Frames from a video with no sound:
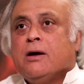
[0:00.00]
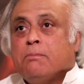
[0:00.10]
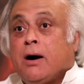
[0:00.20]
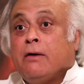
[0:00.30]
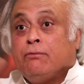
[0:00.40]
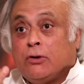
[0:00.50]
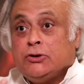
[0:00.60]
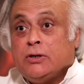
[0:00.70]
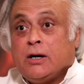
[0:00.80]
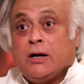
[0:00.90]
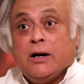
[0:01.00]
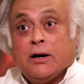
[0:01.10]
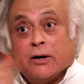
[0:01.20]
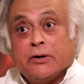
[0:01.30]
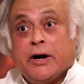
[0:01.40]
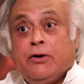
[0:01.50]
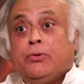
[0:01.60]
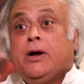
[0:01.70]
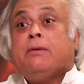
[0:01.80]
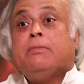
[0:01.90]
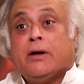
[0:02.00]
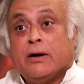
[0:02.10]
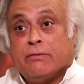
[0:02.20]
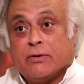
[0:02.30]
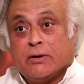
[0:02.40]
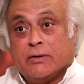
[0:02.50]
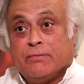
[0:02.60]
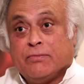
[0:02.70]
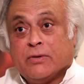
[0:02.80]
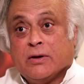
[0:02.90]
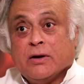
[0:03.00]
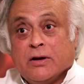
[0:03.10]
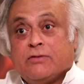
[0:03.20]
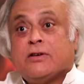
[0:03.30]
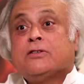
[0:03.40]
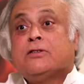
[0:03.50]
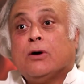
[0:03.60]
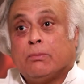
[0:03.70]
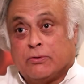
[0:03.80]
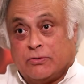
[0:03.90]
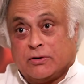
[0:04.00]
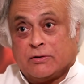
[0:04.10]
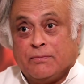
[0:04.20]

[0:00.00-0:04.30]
But unfortunately, in our day-to-day behavior, is just the opposite.